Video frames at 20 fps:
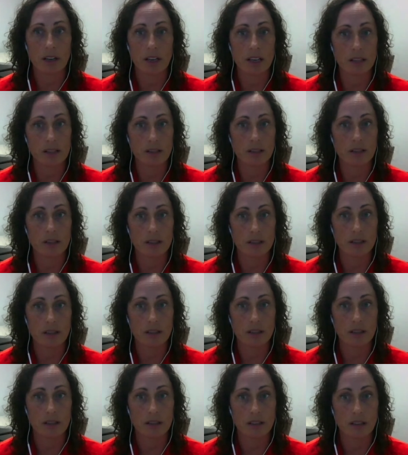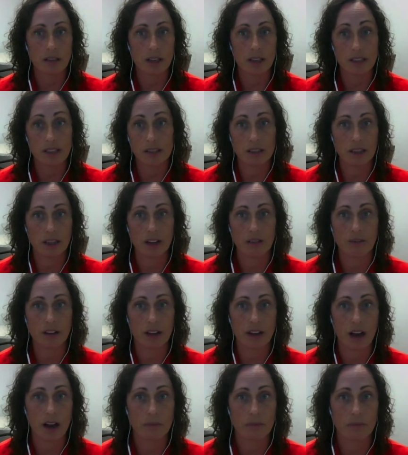isn't
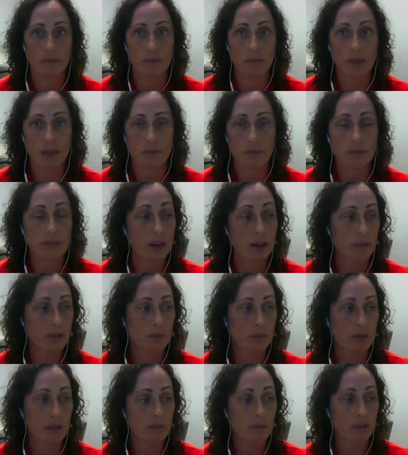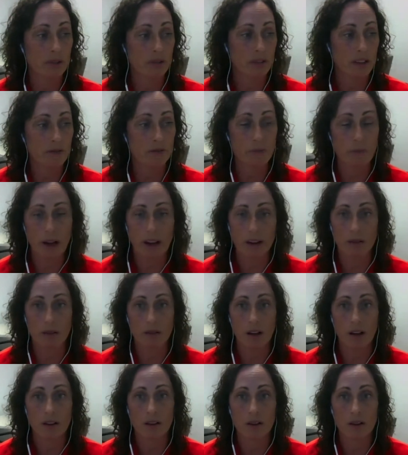giving up. Sometimes people live better
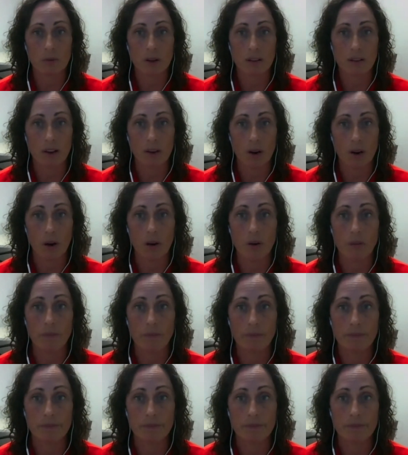longer when they're home.